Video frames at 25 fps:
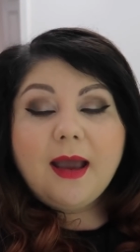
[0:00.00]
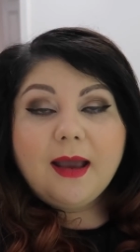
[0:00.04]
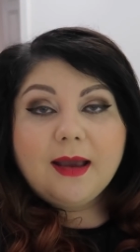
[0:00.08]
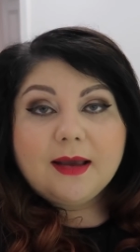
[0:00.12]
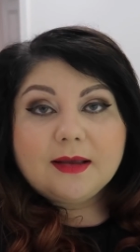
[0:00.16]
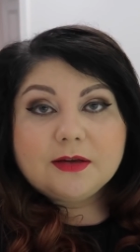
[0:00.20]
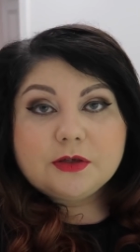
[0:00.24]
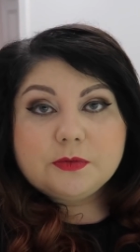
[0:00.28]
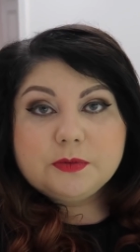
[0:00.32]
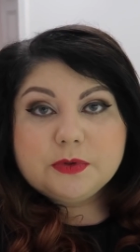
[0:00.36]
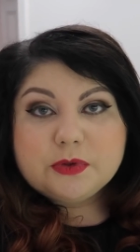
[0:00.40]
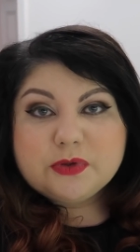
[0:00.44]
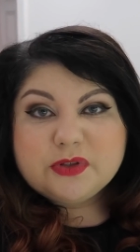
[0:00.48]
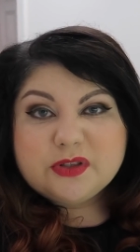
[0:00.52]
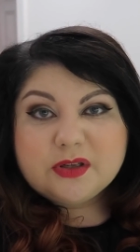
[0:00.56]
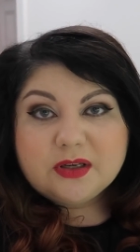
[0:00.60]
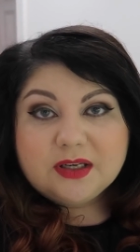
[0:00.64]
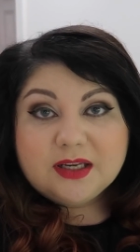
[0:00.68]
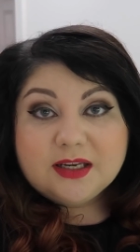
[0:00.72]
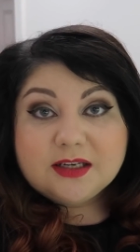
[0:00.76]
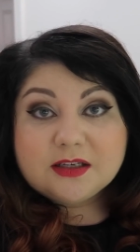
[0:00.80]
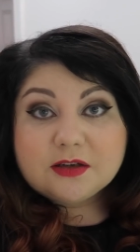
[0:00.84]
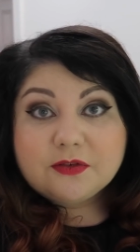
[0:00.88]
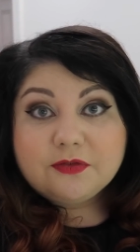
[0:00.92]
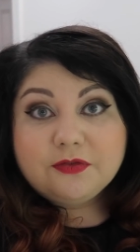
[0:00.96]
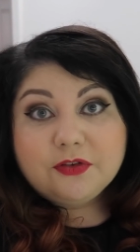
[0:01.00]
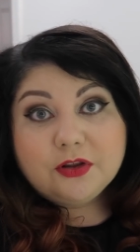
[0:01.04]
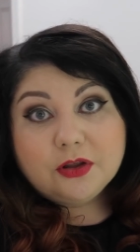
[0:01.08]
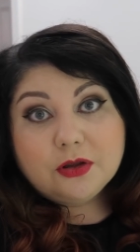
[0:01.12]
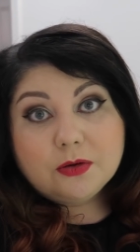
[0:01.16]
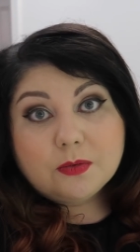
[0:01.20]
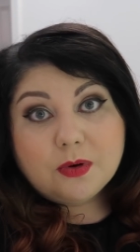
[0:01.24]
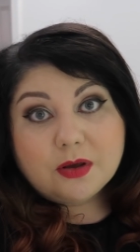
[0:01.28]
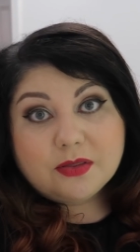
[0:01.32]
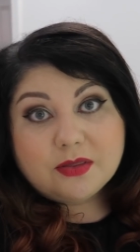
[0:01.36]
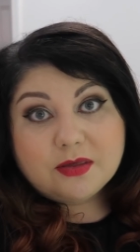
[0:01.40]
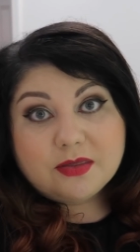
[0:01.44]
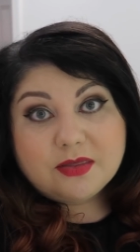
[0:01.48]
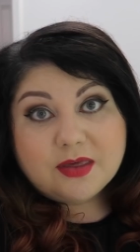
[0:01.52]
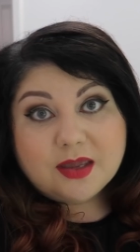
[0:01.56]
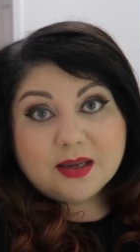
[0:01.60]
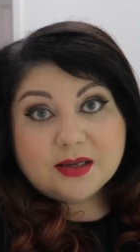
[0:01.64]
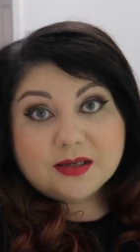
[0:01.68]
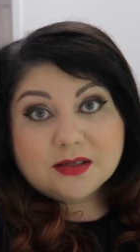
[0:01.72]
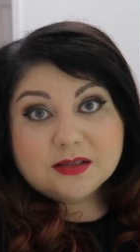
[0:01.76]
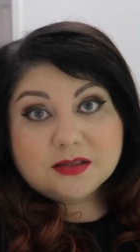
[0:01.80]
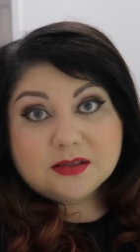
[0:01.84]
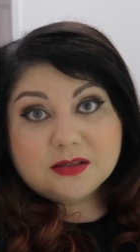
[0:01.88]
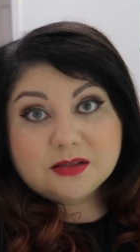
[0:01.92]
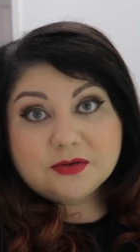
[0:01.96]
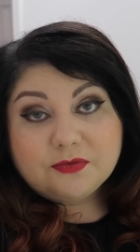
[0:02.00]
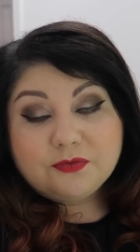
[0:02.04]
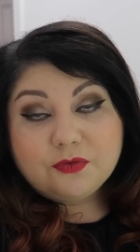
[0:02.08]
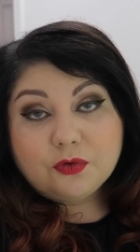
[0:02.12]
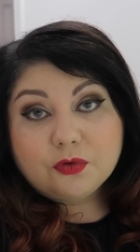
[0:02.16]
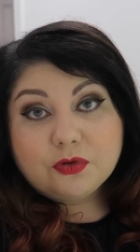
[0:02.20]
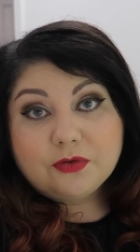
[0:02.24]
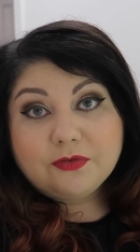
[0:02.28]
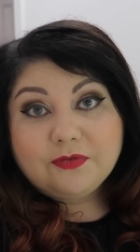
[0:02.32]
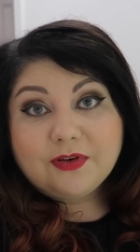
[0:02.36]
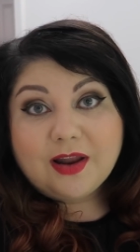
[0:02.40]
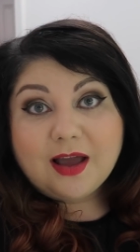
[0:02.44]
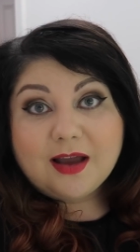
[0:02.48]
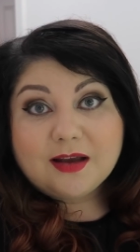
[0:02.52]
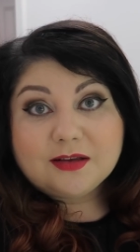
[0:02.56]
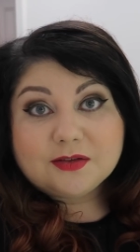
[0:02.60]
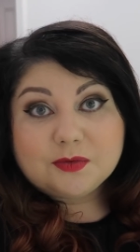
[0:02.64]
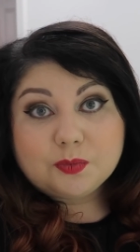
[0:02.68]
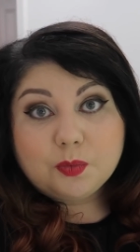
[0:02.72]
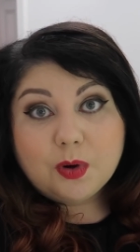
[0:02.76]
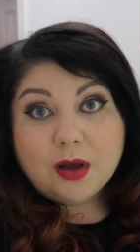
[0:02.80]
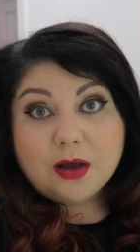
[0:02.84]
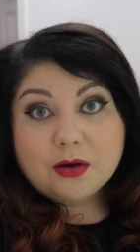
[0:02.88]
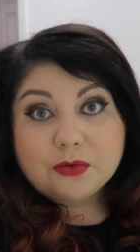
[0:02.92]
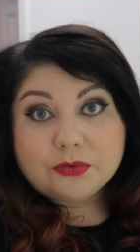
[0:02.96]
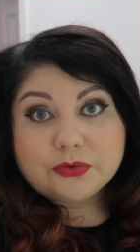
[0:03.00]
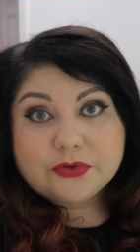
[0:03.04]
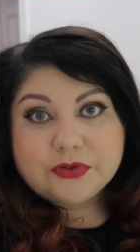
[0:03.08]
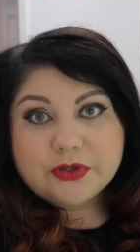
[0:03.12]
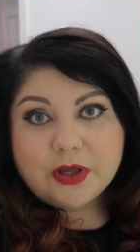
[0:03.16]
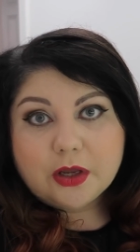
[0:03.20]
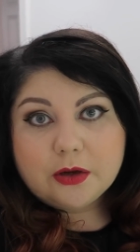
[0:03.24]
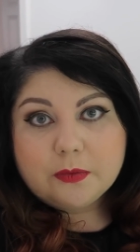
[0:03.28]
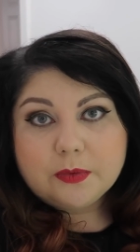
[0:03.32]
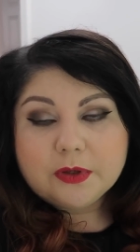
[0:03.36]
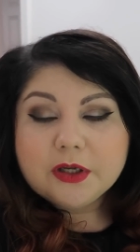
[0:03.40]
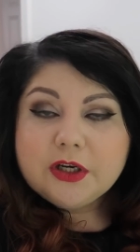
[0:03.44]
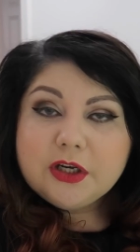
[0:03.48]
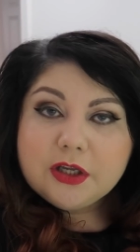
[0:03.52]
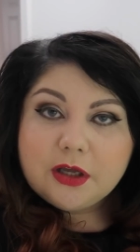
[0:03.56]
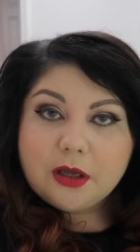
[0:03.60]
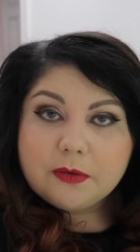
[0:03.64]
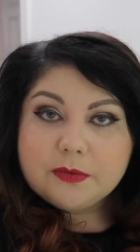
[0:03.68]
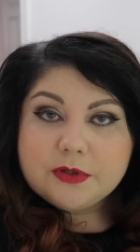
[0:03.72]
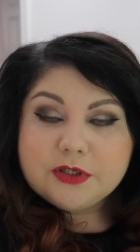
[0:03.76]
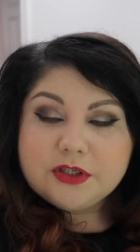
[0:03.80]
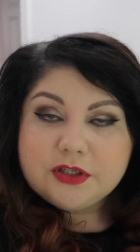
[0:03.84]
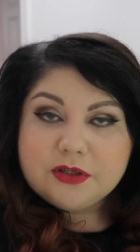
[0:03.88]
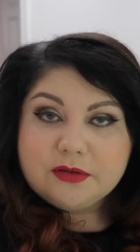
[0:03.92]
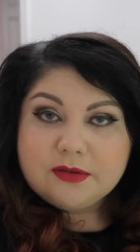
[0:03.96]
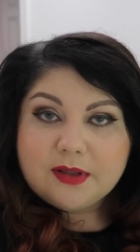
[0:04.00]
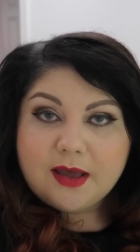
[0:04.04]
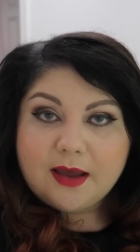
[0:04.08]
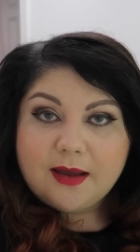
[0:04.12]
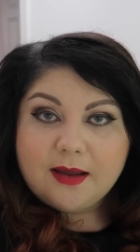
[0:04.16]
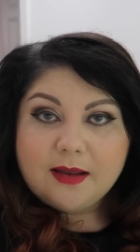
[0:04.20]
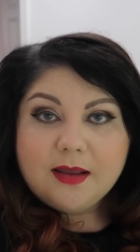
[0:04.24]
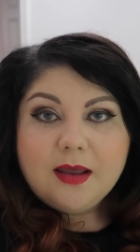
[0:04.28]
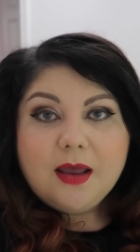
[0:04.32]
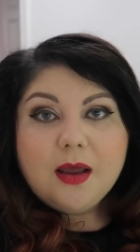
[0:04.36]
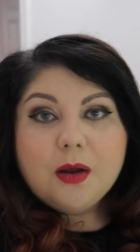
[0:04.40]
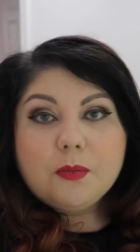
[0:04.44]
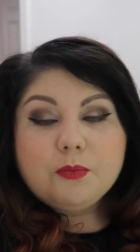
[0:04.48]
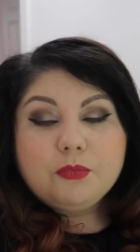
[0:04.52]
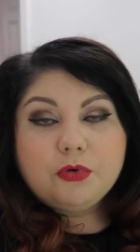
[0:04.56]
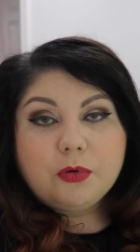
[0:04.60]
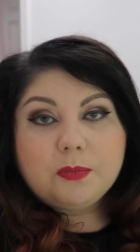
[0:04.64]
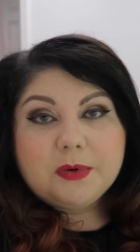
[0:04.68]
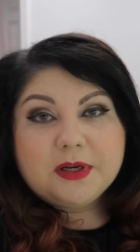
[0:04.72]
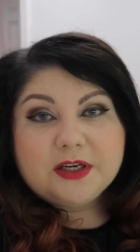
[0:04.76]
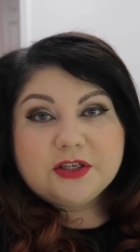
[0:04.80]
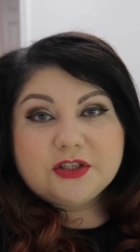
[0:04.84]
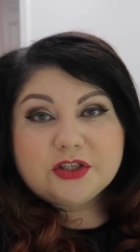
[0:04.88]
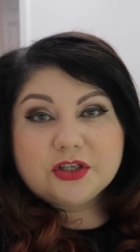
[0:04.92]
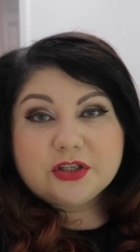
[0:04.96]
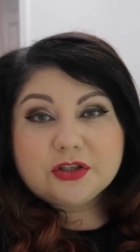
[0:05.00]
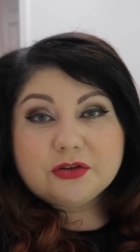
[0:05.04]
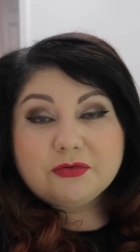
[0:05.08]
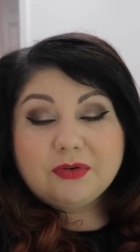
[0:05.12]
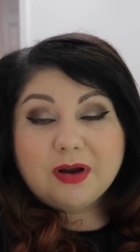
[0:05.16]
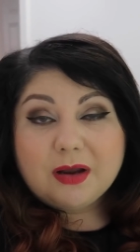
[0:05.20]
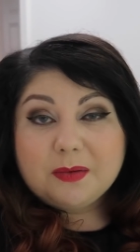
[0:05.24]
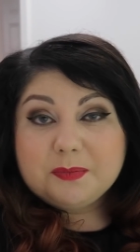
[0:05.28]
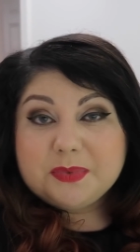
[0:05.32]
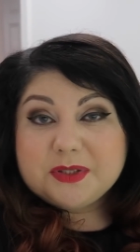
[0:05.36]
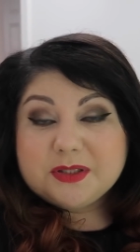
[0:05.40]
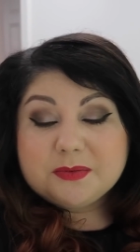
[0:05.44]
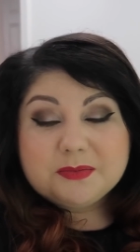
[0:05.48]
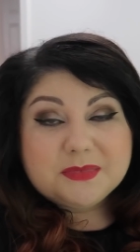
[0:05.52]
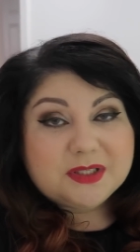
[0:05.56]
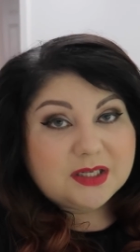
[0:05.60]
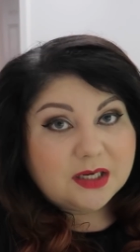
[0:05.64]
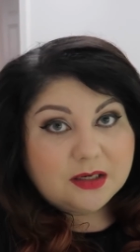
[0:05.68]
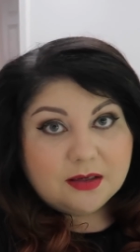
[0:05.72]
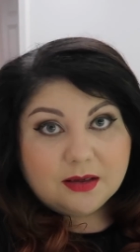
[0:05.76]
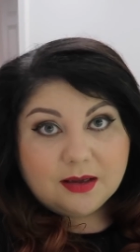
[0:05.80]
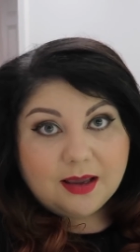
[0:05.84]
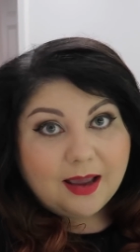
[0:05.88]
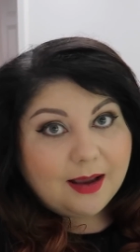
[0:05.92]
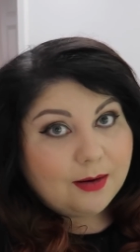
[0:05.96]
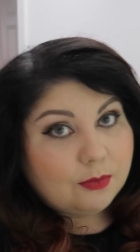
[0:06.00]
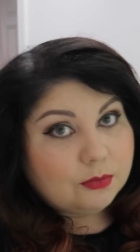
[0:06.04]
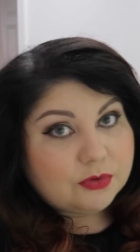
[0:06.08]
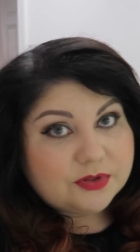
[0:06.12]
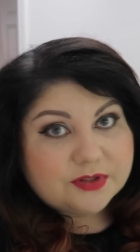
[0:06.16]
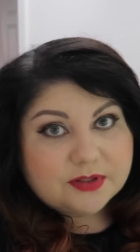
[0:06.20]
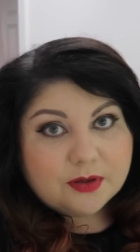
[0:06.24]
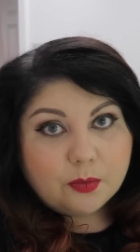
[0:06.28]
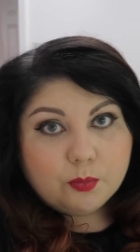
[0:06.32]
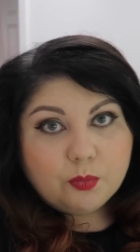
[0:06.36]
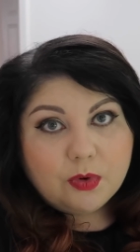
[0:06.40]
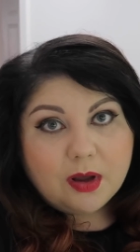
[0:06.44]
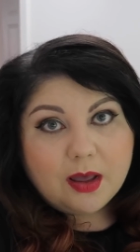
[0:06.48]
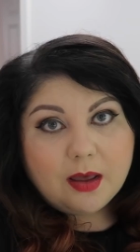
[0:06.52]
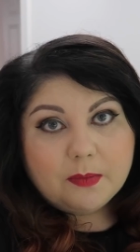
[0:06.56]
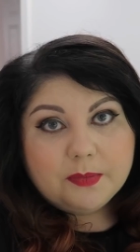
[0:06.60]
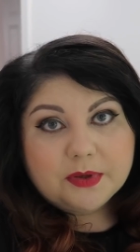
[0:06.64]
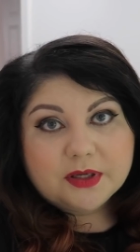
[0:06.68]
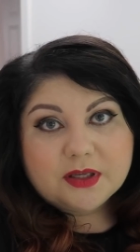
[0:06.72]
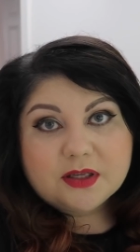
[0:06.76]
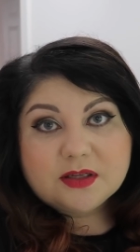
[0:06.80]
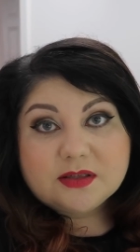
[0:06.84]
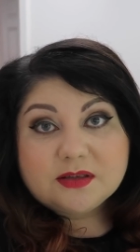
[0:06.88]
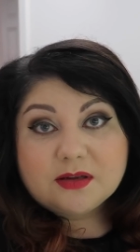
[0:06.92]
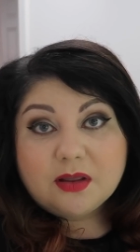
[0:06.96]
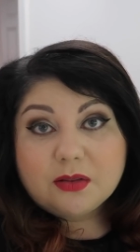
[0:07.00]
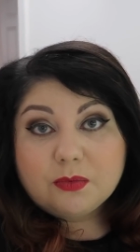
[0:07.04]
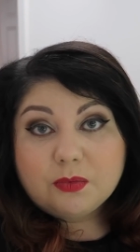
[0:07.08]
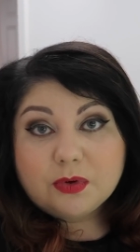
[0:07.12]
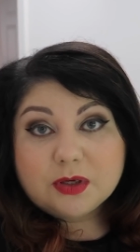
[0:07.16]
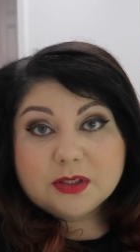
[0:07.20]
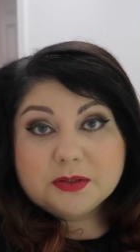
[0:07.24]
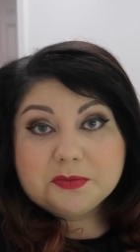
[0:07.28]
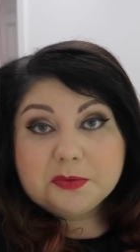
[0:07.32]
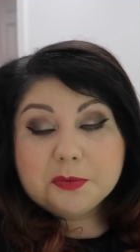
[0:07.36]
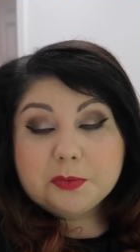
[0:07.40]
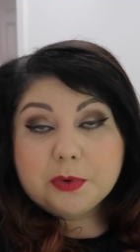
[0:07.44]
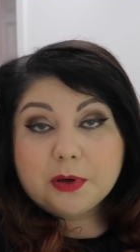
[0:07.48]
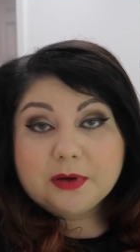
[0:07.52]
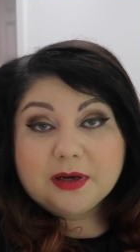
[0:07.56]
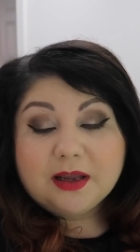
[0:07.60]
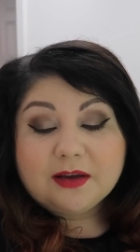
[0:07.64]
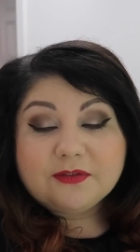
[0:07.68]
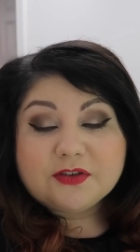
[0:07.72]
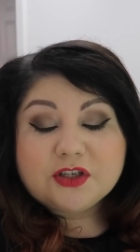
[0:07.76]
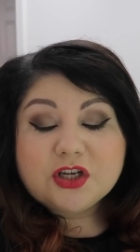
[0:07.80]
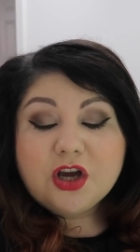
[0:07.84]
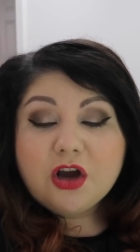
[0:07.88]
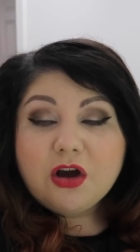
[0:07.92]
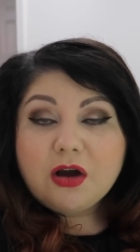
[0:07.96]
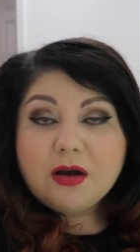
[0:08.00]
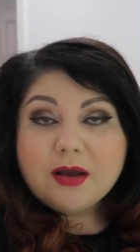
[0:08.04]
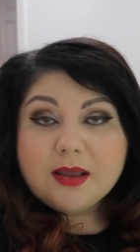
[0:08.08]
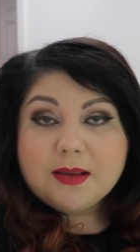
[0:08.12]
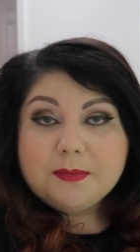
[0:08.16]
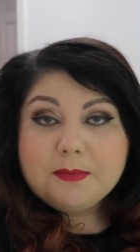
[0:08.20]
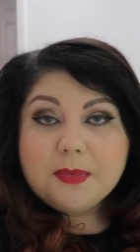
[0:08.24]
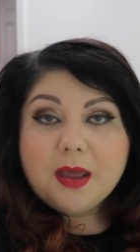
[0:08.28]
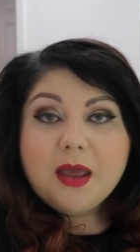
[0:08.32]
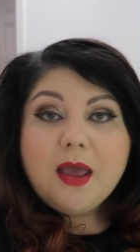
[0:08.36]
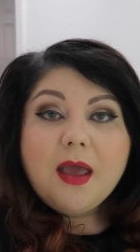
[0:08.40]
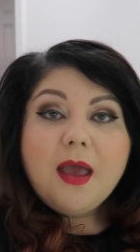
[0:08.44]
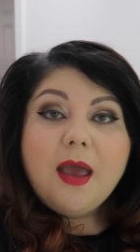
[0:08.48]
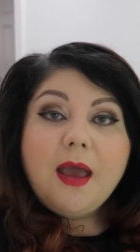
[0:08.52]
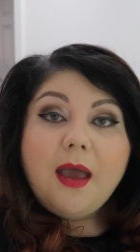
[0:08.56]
and we also need a few other things for the flat as well, so we're going to go and do that, probably just grab some dinner out somewhere because otherwise we won't have time.